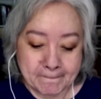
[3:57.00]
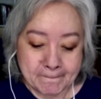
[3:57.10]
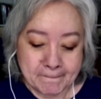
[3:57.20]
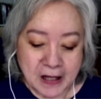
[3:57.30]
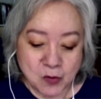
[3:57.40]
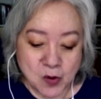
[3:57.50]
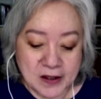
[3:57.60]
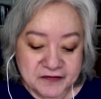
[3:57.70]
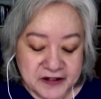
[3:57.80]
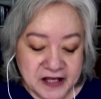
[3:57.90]

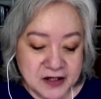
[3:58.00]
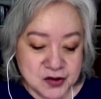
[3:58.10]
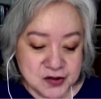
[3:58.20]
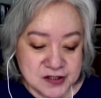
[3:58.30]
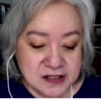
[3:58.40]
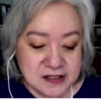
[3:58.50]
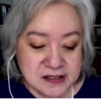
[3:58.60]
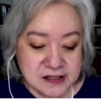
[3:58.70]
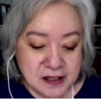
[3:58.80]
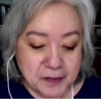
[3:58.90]
qualifications is,
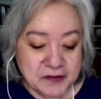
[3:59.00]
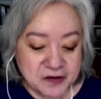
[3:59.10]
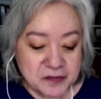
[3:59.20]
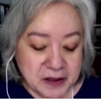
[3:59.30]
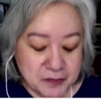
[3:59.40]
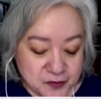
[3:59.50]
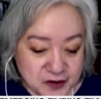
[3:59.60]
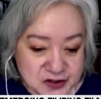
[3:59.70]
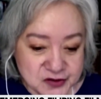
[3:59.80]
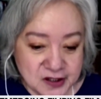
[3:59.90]
apart from being a
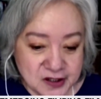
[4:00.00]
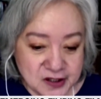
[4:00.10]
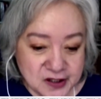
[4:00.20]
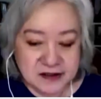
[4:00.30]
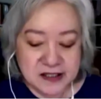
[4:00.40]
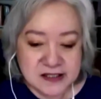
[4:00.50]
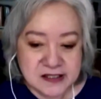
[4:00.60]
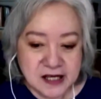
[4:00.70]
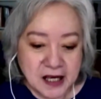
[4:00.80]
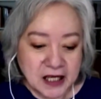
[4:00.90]
professional writer, is
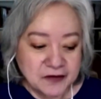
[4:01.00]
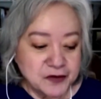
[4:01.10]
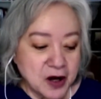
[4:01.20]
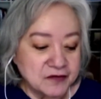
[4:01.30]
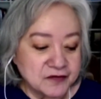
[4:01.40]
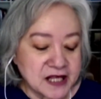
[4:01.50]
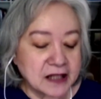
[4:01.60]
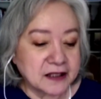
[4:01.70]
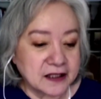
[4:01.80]
if you have sat in as